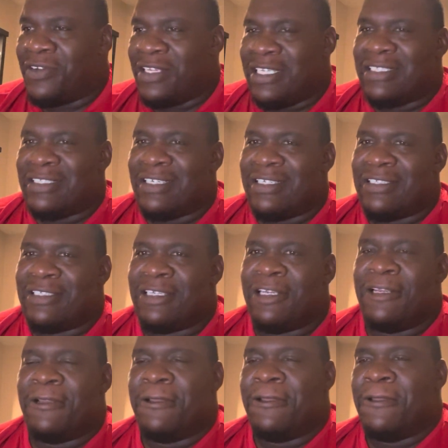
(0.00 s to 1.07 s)
It's
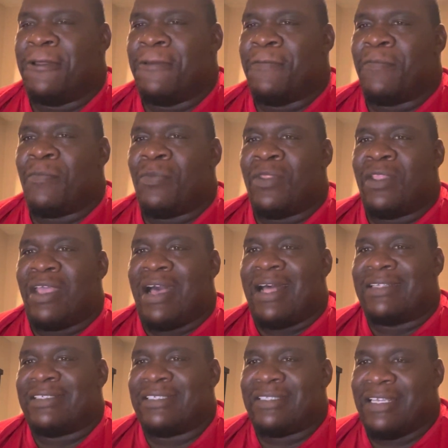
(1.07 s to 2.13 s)
I
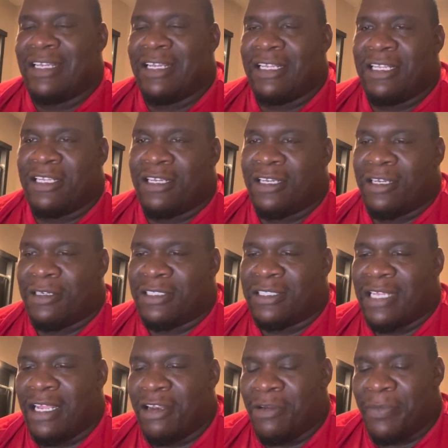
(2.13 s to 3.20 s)
just think the
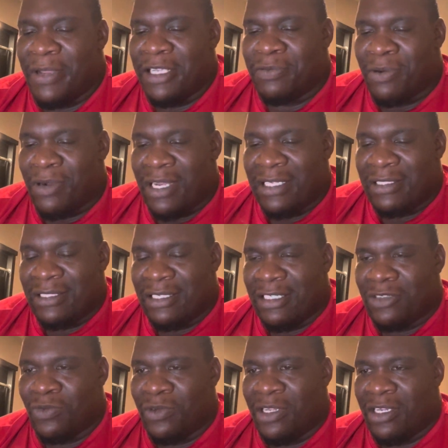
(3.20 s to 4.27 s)
standard based
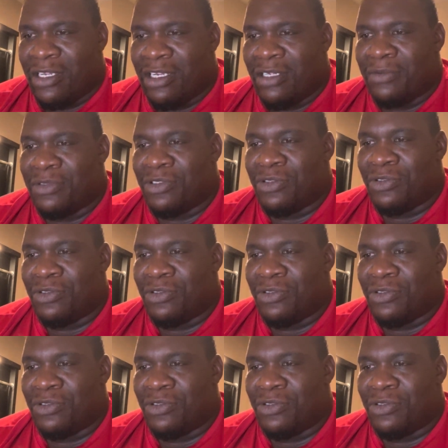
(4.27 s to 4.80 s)
process when it comes